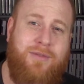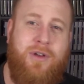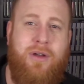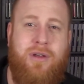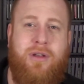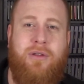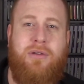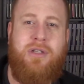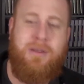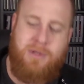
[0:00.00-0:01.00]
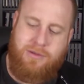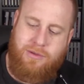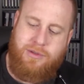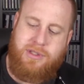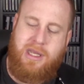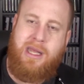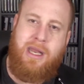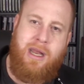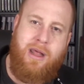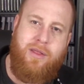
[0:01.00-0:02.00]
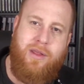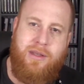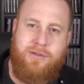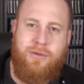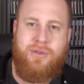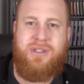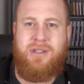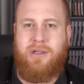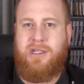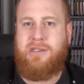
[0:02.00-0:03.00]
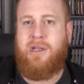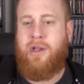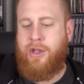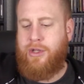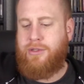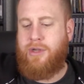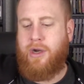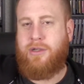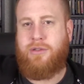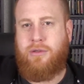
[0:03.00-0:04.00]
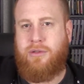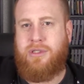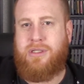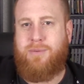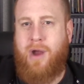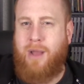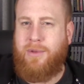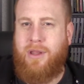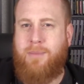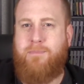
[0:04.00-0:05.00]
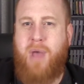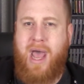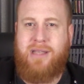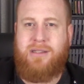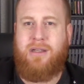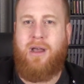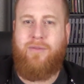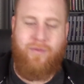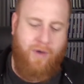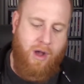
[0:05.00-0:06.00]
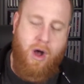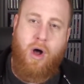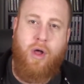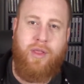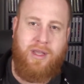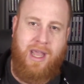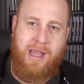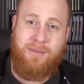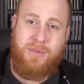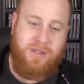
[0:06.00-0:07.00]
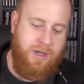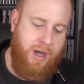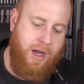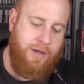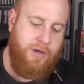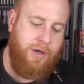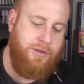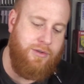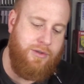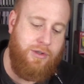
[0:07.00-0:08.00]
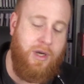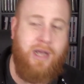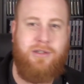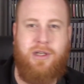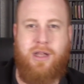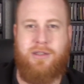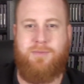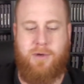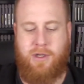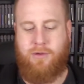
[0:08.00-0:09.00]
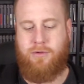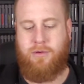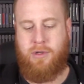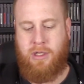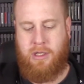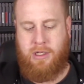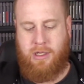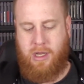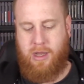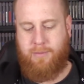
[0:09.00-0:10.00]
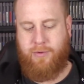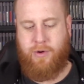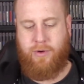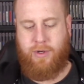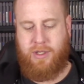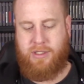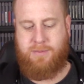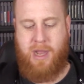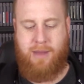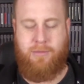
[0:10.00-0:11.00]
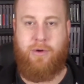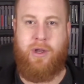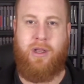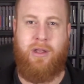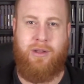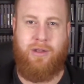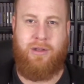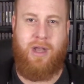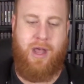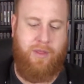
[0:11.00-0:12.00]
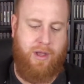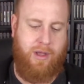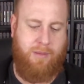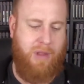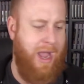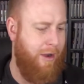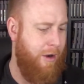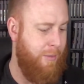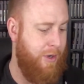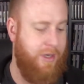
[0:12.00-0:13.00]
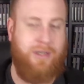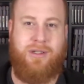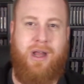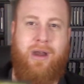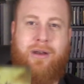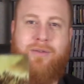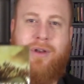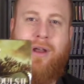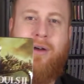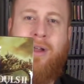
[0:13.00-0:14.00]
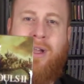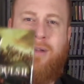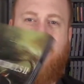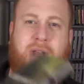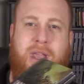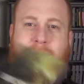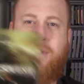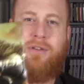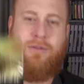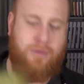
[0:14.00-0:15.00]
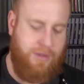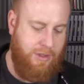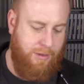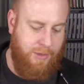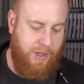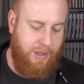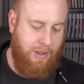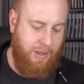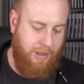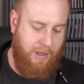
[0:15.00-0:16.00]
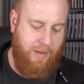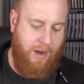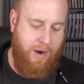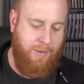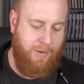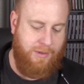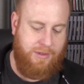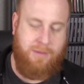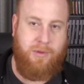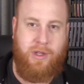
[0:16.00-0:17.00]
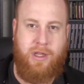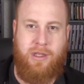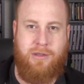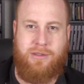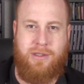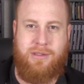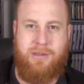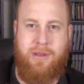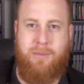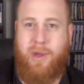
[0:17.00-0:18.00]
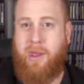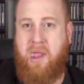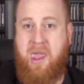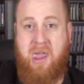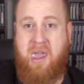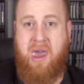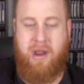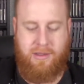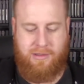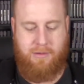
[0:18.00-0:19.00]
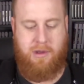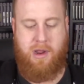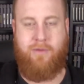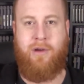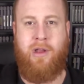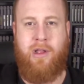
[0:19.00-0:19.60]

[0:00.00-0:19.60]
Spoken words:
If you don't include Demon Souls in the Souls series, Dark Souls is probably the best of all the games. Dark Souls 2, I actually got this pretty cool. Pre-ordered this bad boy. Got the Black Armor edition, I don't even know. But it came in this cool steelbook. The armor was completely useless, but hey, I got it, so whatever.